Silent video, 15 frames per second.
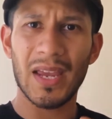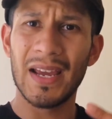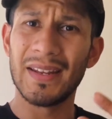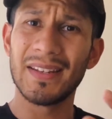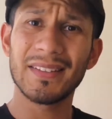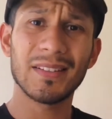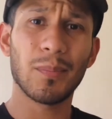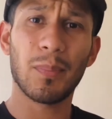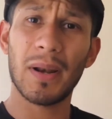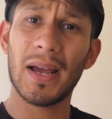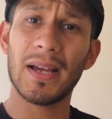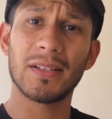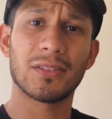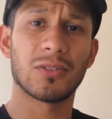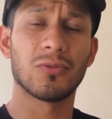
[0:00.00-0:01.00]
And this
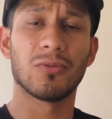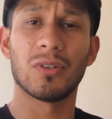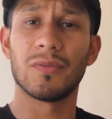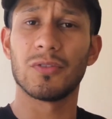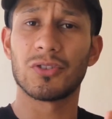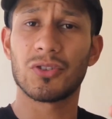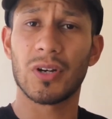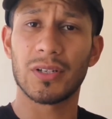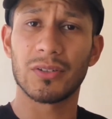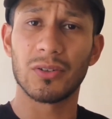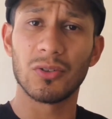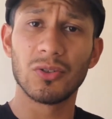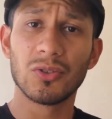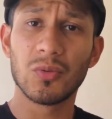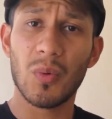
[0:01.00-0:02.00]
applies to if you're trying to
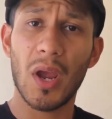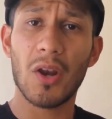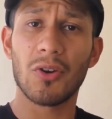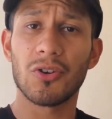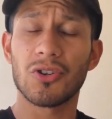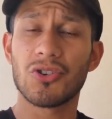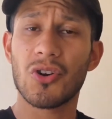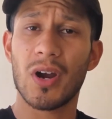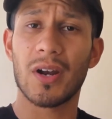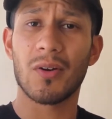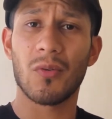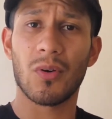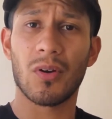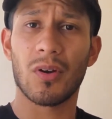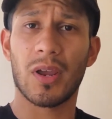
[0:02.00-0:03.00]
lose weight or you're
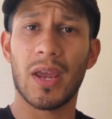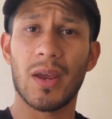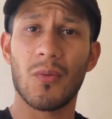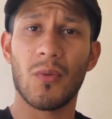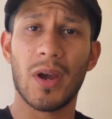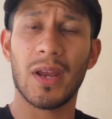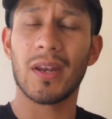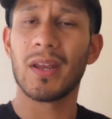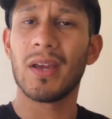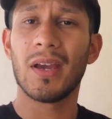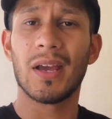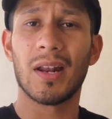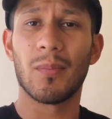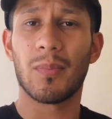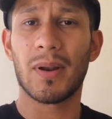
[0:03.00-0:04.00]
trying to gain weight.
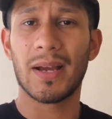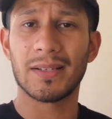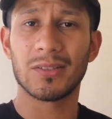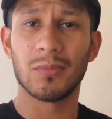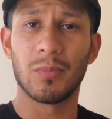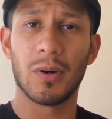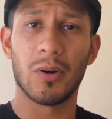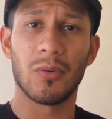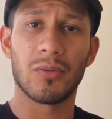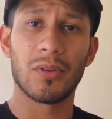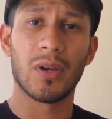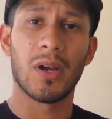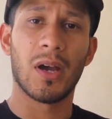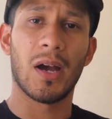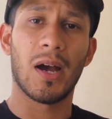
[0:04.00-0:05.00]
It applies to both.
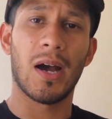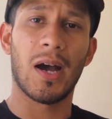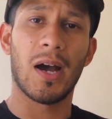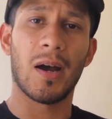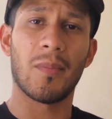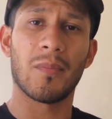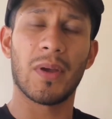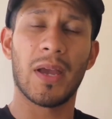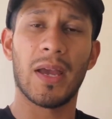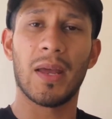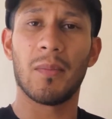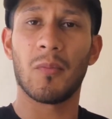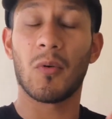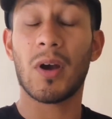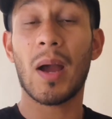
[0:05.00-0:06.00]

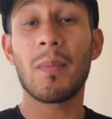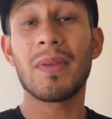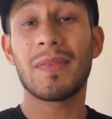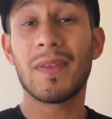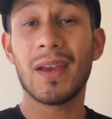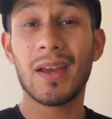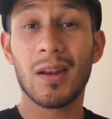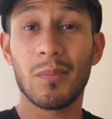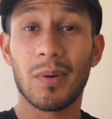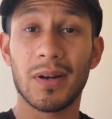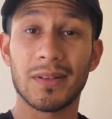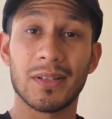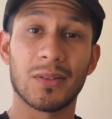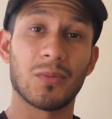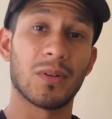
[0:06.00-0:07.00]
And what got me thinking
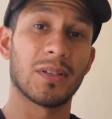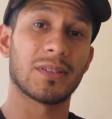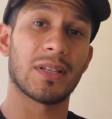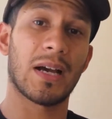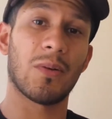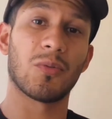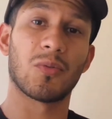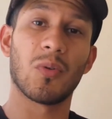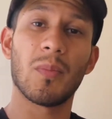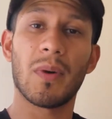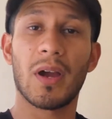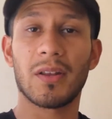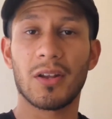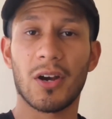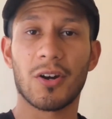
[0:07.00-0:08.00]
about this was I was with
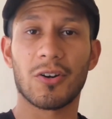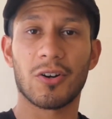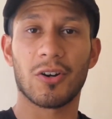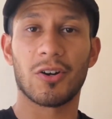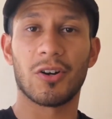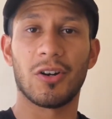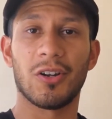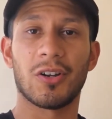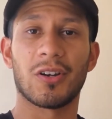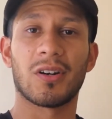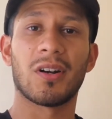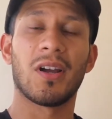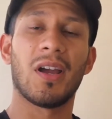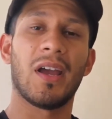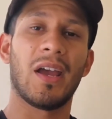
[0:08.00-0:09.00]
my daughter
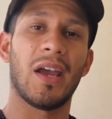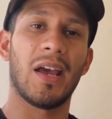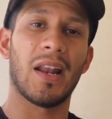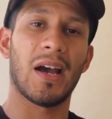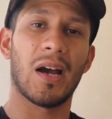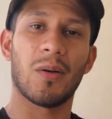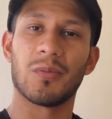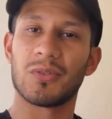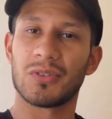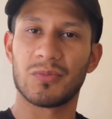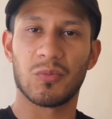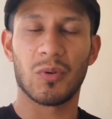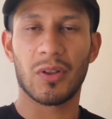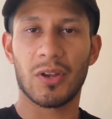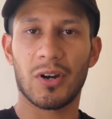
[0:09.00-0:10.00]
earlier, and I was
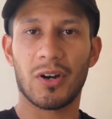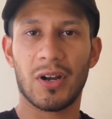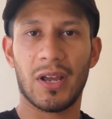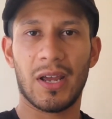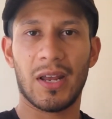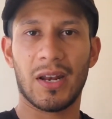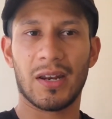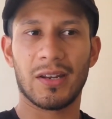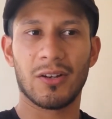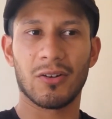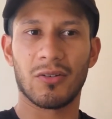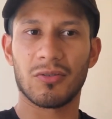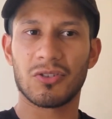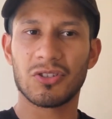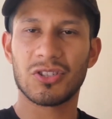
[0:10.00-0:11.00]
just with her, and
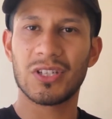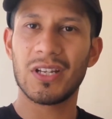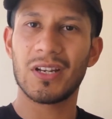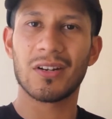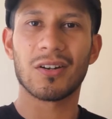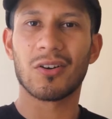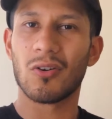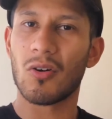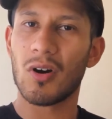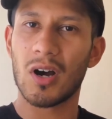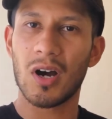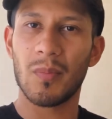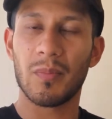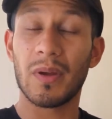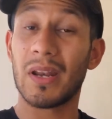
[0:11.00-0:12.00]
just seeing her
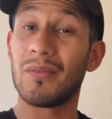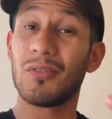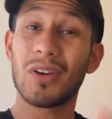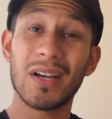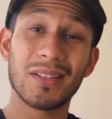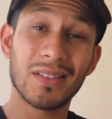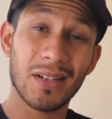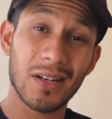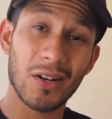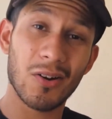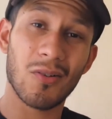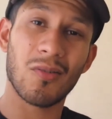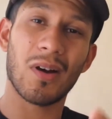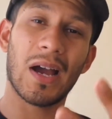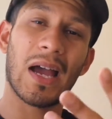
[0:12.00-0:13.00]
grow up. And if you guys didn't
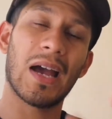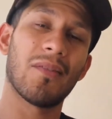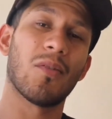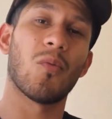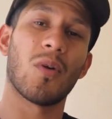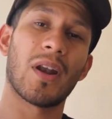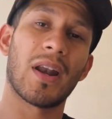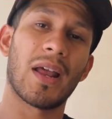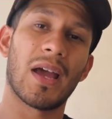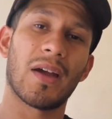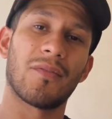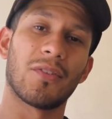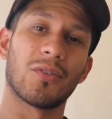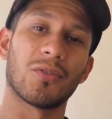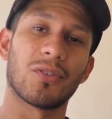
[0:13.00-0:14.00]
know, I have a
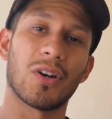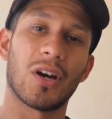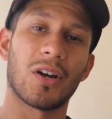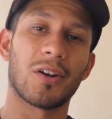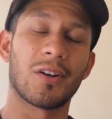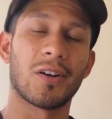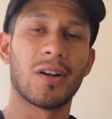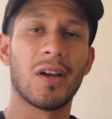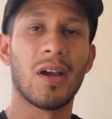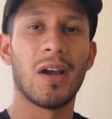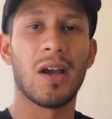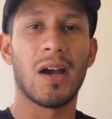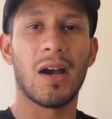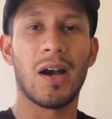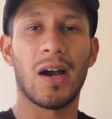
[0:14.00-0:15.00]
1.5-year-old daughter.
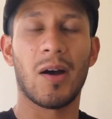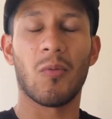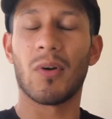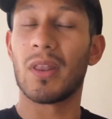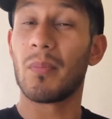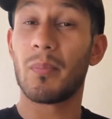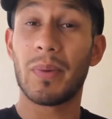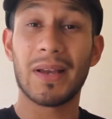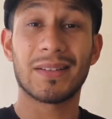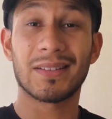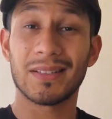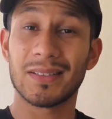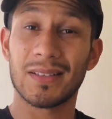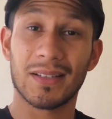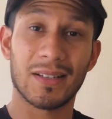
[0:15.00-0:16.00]
One of the best
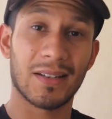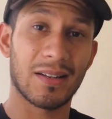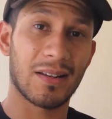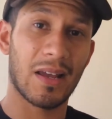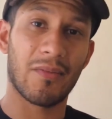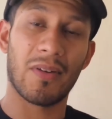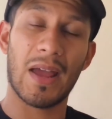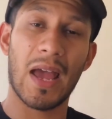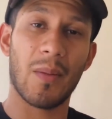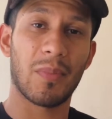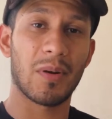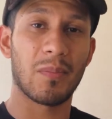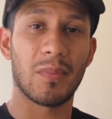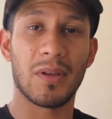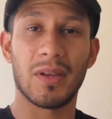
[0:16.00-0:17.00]
things that can ever
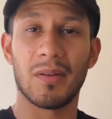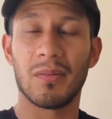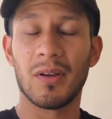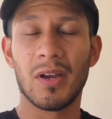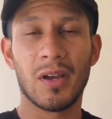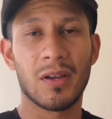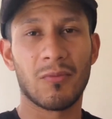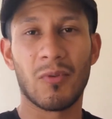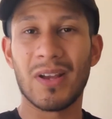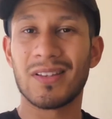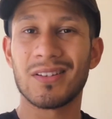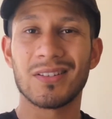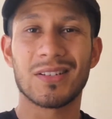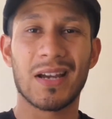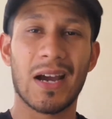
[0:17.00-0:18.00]
happen to me,
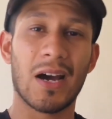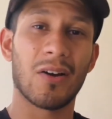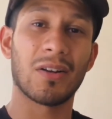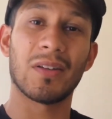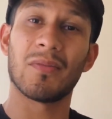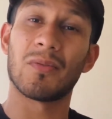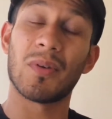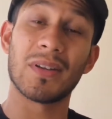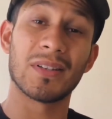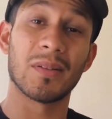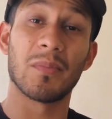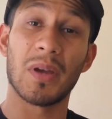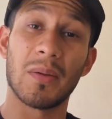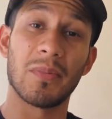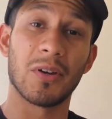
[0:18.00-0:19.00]
raising a child, even raising a
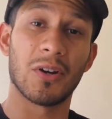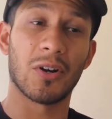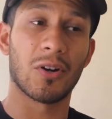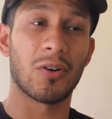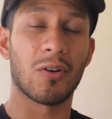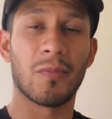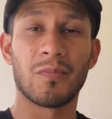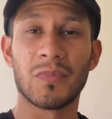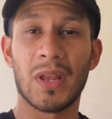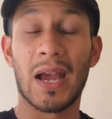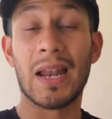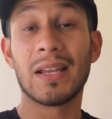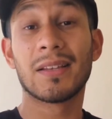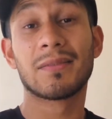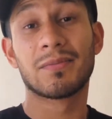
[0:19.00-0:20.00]
baby girl.
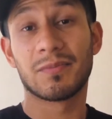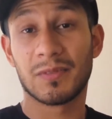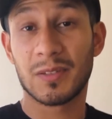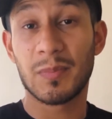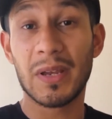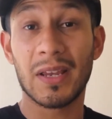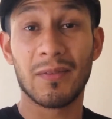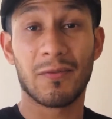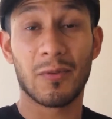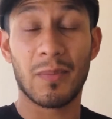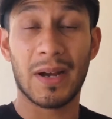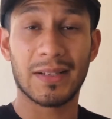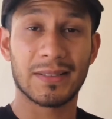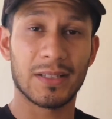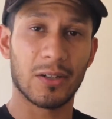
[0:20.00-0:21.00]
At least speaking for
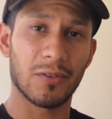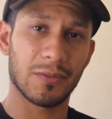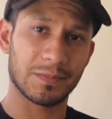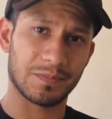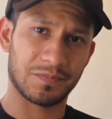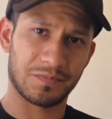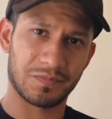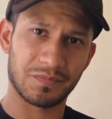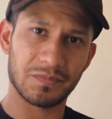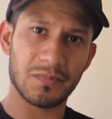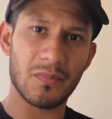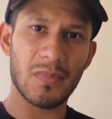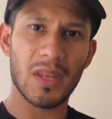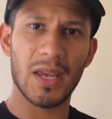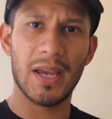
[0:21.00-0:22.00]
myself.
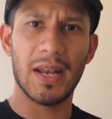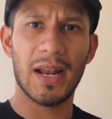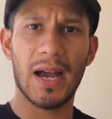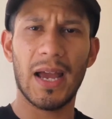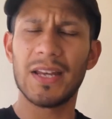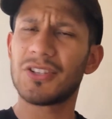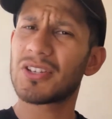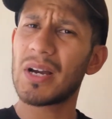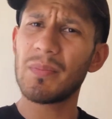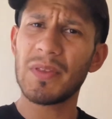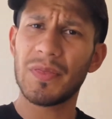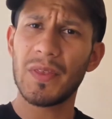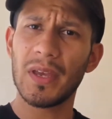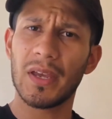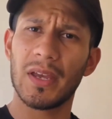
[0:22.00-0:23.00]
And it just got me
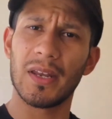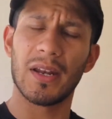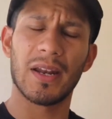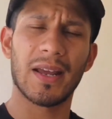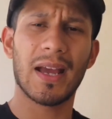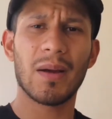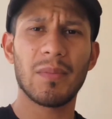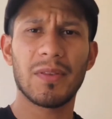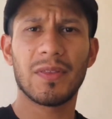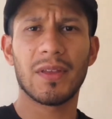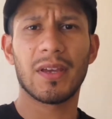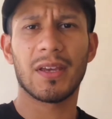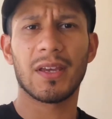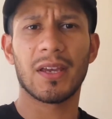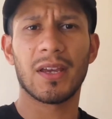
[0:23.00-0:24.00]
thinking, and it got me
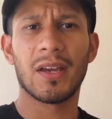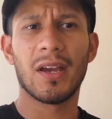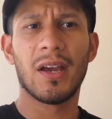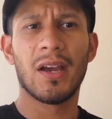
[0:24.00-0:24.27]
thinking